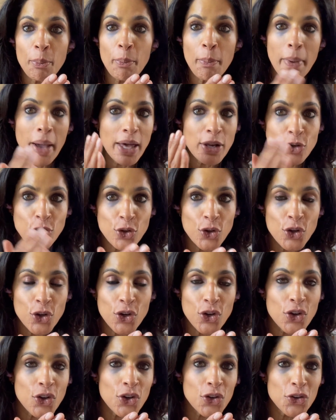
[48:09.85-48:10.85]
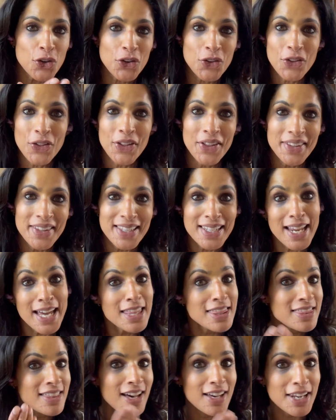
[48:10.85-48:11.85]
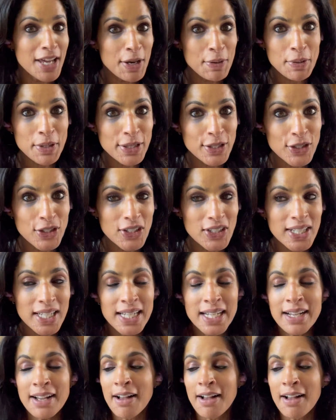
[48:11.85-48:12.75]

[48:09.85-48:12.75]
better than I thought I would look.